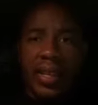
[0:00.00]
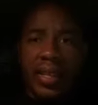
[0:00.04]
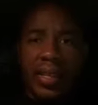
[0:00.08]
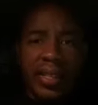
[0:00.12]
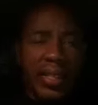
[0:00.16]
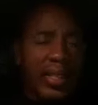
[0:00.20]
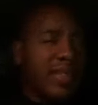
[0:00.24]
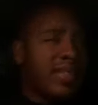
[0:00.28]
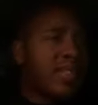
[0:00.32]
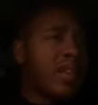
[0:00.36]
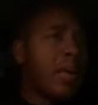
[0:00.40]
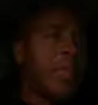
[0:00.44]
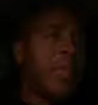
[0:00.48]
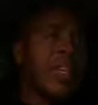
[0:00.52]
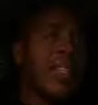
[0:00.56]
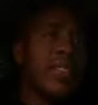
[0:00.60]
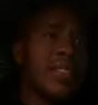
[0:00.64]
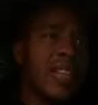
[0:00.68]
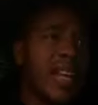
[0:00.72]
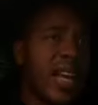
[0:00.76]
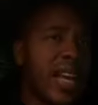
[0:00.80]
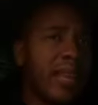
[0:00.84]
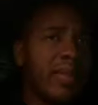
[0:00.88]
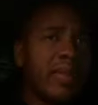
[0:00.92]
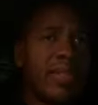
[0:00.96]
This some of the
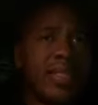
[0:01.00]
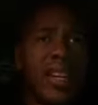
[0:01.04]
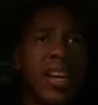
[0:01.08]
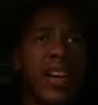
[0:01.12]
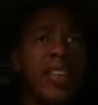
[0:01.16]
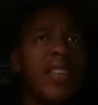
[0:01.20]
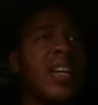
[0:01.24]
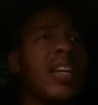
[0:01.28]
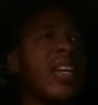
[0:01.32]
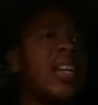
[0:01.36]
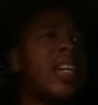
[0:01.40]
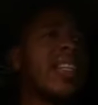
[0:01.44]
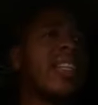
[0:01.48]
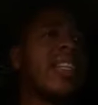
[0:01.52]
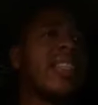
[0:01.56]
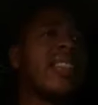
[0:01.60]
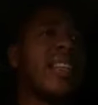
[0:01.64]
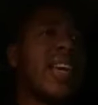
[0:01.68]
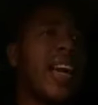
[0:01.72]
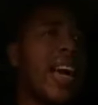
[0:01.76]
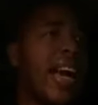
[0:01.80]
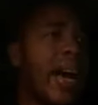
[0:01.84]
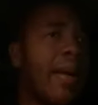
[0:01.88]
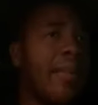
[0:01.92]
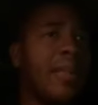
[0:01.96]
same stuff that's
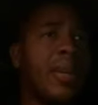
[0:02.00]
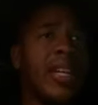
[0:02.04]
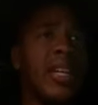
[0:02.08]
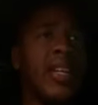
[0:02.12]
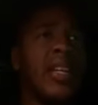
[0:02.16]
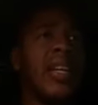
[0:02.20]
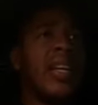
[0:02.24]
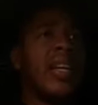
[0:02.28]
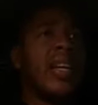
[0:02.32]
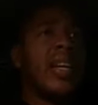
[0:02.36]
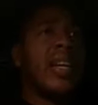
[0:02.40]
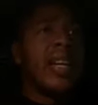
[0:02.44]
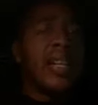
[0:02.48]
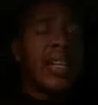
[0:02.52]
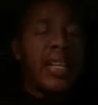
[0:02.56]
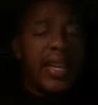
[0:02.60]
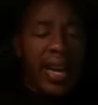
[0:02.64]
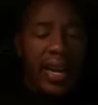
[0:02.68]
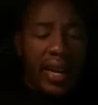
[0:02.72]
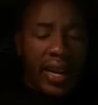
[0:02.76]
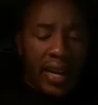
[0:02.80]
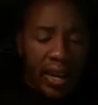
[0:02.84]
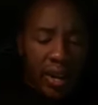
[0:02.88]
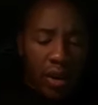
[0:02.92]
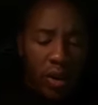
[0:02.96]
happening,
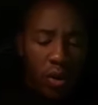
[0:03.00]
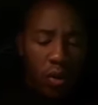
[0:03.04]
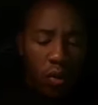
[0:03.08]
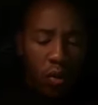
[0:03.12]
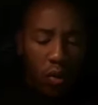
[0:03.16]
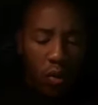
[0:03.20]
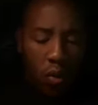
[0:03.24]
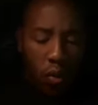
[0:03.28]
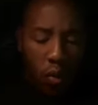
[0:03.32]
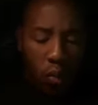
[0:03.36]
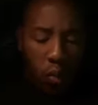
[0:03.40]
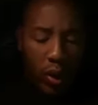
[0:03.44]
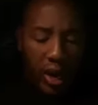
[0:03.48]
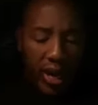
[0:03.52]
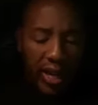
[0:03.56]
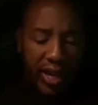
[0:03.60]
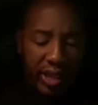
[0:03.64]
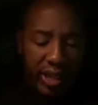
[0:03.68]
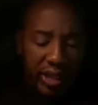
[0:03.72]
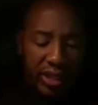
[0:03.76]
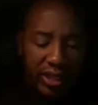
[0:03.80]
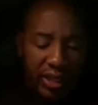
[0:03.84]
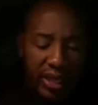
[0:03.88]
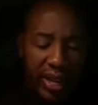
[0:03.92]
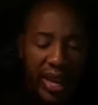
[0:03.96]
like
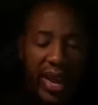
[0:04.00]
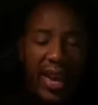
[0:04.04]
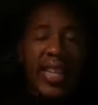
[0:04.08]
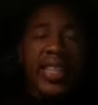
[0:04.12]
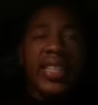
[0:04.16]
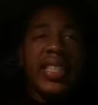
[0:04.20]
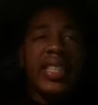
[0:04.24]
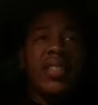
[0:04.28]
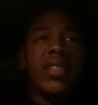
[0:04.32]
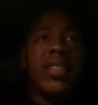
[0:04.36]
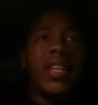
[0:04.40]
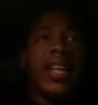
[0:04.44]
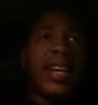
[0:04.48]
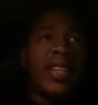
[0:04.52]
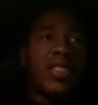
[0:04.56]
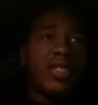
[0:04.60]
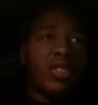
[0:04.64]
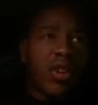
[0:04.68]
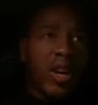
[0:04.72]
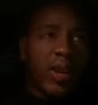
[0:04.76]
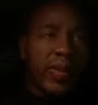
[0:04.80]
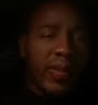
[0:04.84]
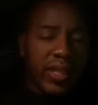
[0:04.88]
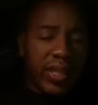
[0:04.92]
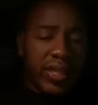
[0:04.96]
records like like
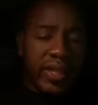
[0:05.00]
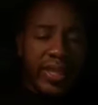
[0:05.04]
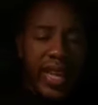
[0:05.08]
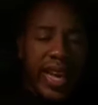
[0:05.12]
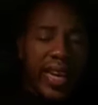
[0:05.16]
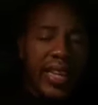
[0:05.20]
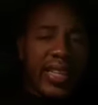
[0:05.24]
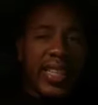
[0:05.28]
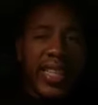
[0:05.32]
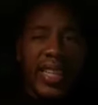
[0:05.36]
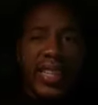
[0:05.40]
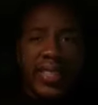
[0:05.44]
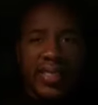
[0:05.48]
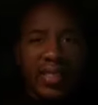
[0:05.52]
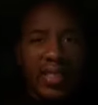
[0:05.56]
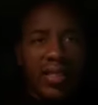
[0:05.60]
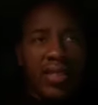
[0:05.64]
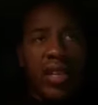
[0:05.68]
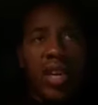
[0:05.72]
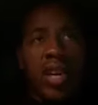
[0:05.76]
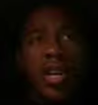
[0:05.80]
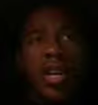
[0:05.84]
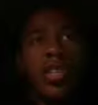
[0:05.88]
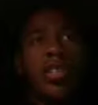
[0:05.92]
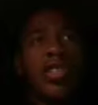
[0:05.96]
scriptures like this
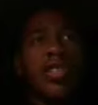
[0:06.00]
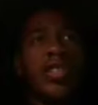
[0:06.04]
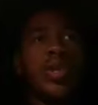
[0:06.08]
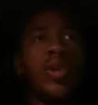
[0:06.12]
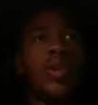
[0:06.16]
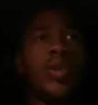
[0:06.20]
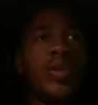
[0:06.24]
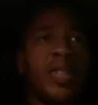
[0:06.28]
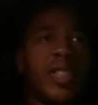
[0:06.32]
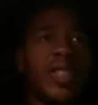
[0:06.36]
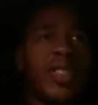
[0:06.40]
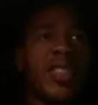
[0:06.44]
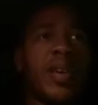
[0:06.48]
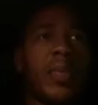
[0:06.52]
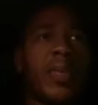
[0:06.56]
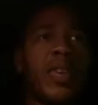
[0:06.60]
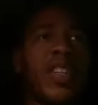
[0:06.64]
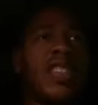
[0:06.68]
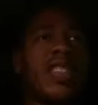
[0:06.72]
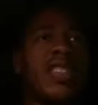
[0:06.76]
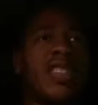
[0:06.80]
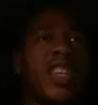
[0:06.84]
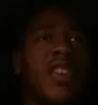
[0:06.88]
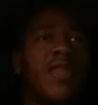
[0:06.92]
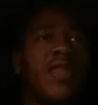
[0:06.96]
is due to some of
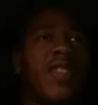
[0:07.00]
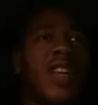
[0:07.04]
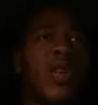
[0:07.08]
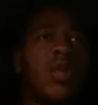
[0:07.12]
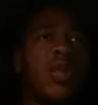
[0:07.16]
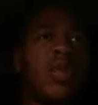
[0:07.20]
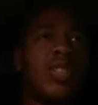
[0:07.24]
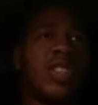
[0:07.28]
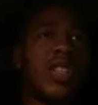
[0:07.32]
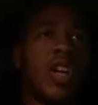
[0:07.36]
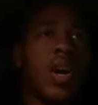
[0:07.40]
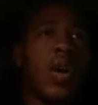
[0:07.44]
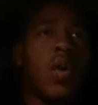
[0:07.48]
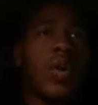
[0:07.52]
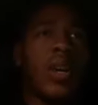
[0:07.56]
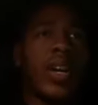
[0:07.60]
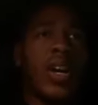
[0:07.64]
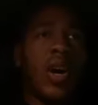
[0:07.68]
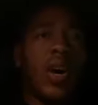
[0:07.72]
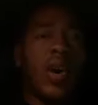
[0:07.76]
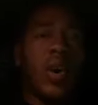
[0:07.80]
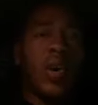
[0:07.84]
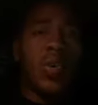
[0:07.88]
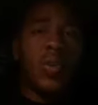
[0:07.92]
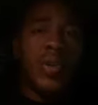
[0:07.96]
the stuff that was going
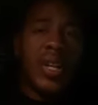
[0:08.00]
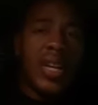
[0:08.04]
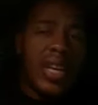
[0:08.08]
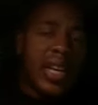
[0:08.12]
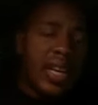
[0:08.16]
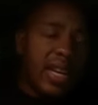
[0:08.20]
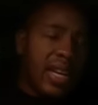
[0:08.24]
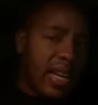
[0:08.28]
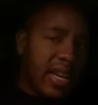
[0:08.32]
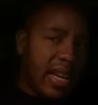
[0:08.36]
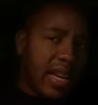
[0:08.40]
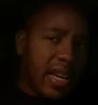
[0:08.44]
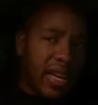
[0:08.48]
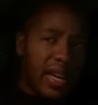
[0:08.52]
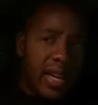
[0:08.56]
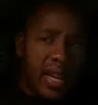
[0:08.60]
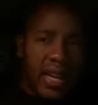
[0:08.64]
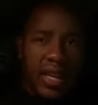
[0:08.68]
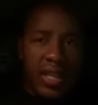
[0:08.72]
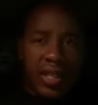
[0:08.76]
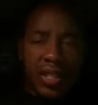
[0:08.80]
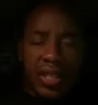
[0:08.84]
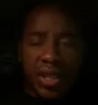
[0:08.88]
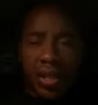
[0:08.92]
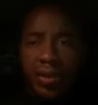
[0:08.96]
on in
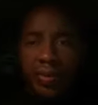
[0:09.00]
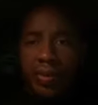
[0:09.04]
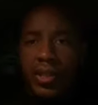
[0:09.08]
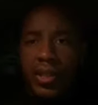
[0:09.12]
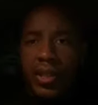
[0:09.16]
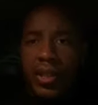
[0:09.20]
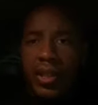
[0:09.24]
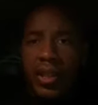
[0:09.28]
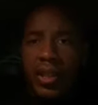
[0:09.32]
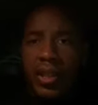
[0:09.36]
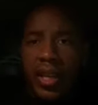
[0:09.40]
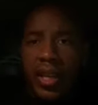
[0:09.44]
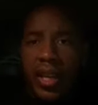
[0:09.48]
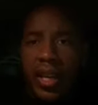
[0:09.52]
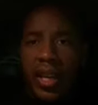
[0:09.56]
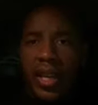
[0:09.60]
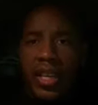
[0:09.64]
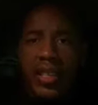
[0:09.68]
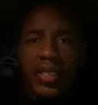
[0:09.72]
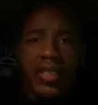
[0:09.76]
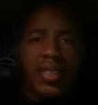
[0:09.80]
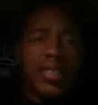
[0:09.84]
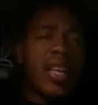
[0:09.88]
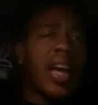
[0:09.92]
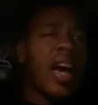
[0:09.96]
Egypt
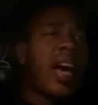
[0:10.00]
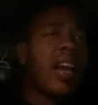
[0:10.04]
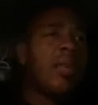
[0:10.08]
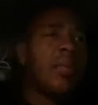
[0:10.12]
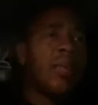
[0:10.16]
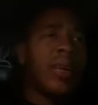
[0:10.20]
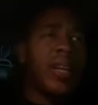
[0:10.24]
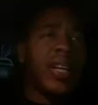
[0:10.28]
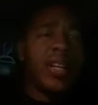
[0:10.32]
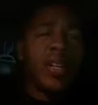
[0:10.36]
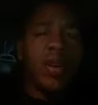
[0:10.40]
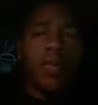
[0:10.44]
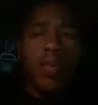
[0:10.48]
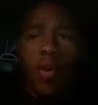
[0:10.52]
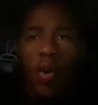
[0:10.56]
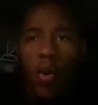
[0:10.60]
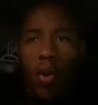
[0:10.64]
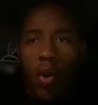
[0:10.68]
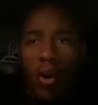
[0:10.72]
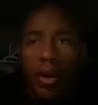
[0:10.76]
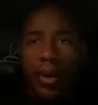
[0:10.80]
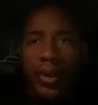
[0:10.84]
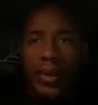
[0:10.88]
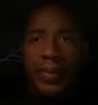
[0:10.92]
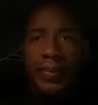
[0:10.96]
inside of man
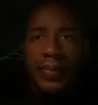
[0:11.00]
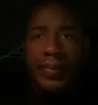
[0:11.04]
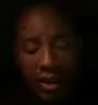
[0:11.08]
Gomorrah.